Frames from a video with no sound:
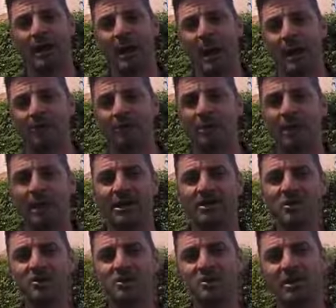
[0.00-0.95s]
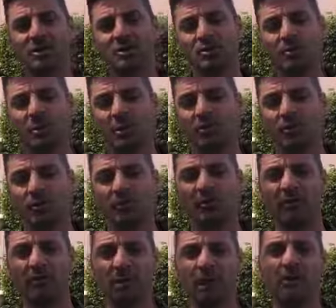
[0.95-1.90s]
relationships
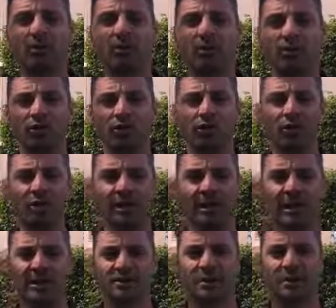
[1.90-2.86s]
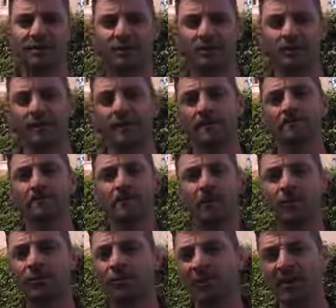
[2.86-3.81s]
with people that you connect with. And
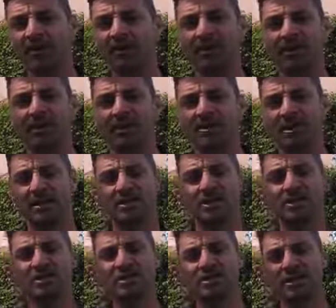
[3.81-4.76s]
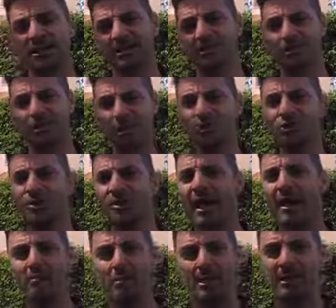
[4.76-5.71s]
the first thing is understanding when you're
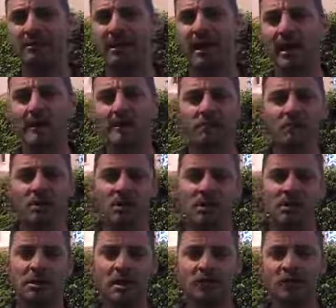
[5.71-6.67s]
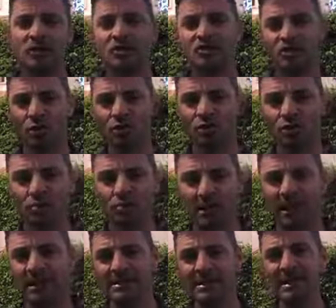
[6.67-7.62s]
there, be there. You know, I think social
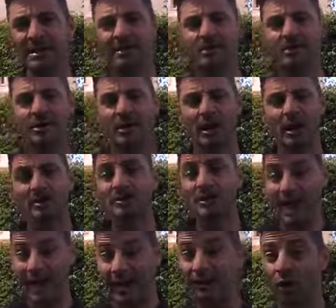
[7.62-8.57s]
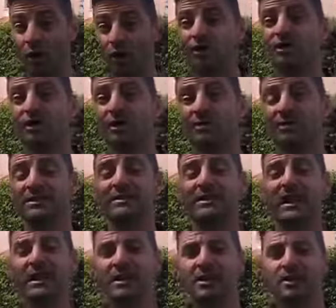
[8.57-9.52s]
media and technology of
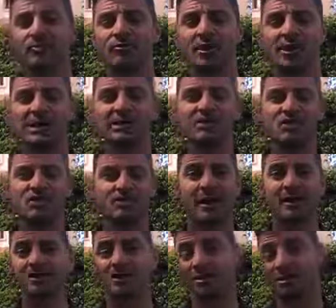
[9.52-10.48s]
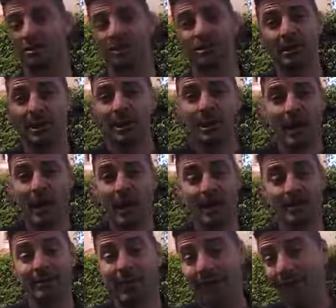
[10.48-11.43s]
today can really distract us, and
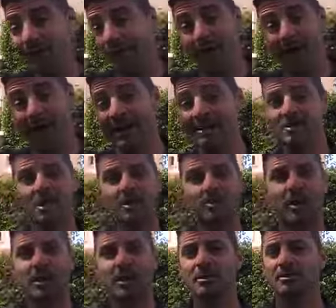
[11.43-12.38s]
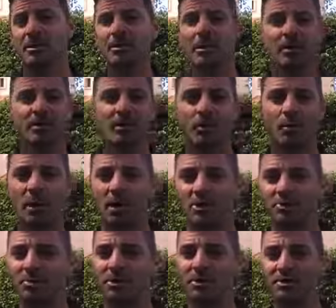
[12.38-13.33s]
you know, hands up, I can be one of the
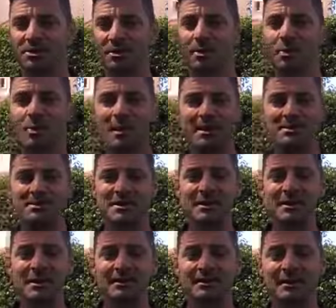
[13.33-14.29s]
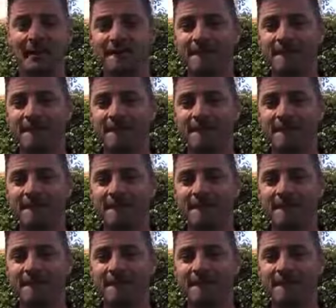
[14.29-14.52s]
worst, because I'm always, you know,